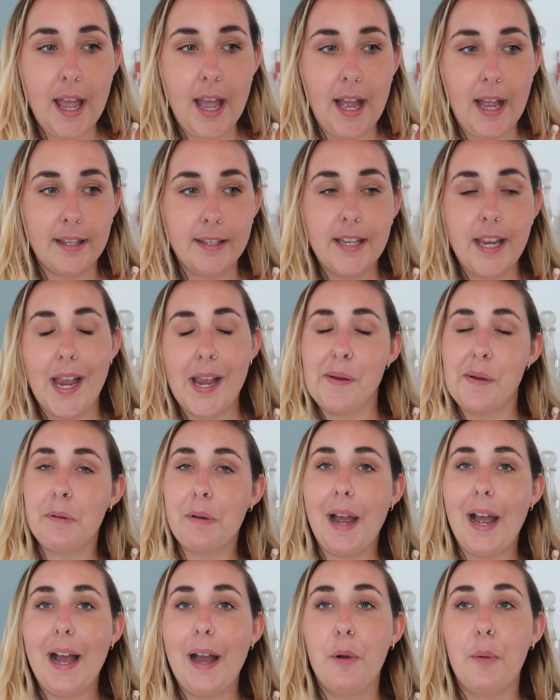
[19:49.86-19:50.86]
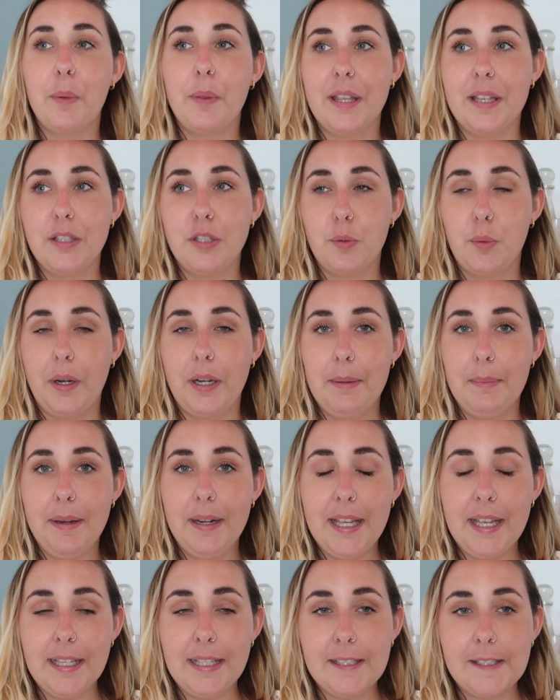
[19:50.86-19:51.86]
And yeah, we were out within 20
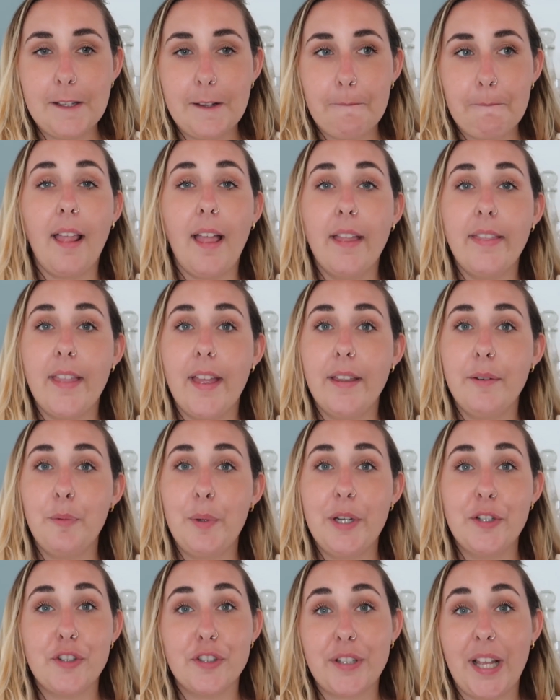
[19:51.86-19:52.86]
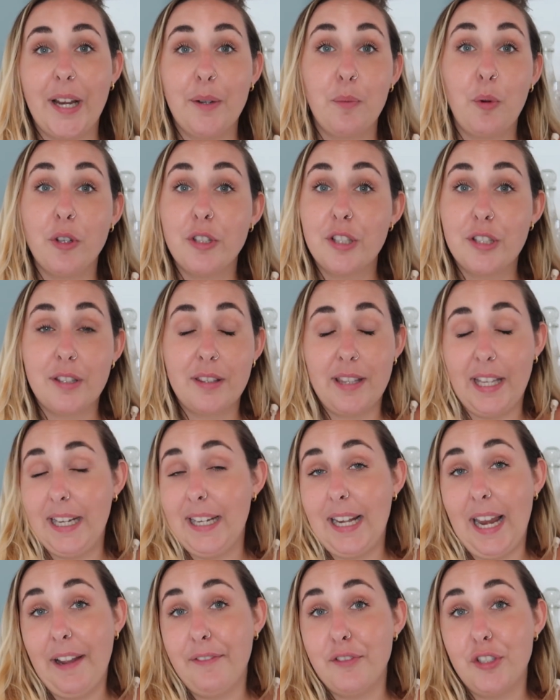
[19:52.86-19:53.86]
minutes. And then we just had one
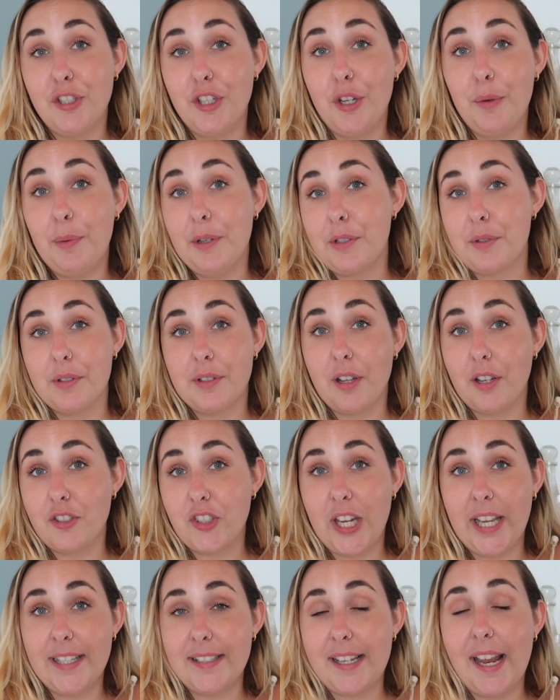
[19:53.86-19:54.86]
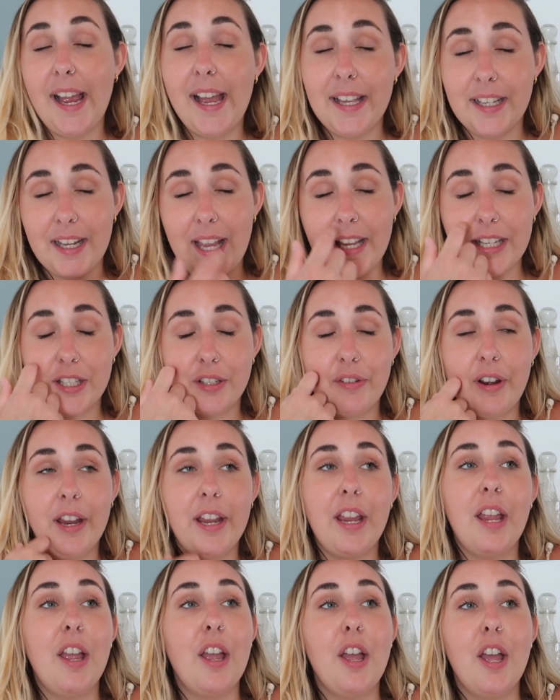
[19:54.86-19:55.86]
thing left to do, which was our chest
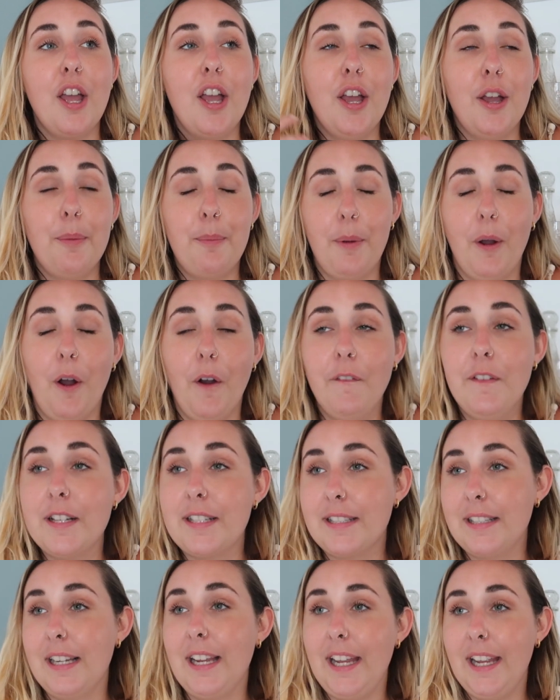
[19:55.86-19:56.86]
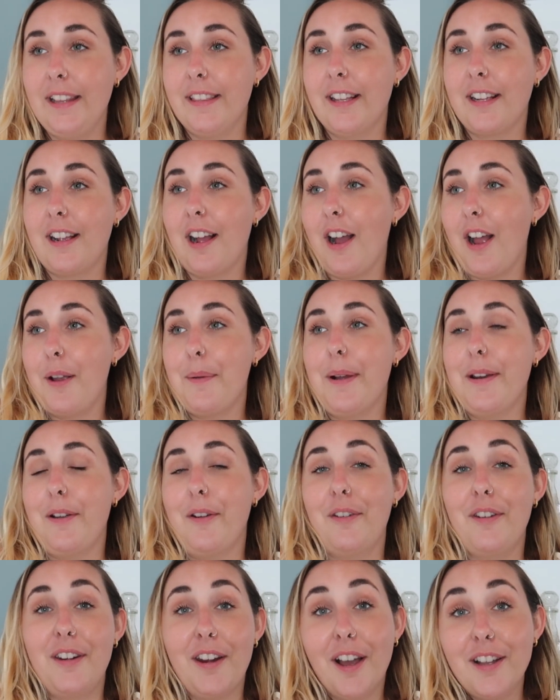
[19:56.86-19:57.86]
x-ray. But obviously the guy went
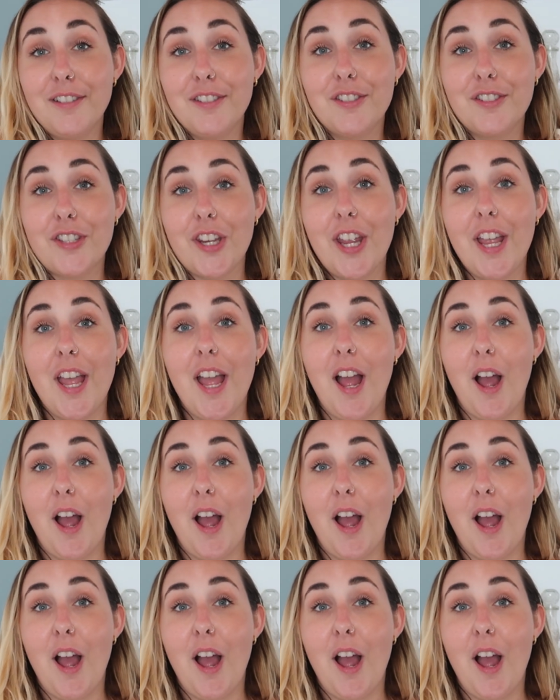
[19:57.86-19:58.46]
on lunch.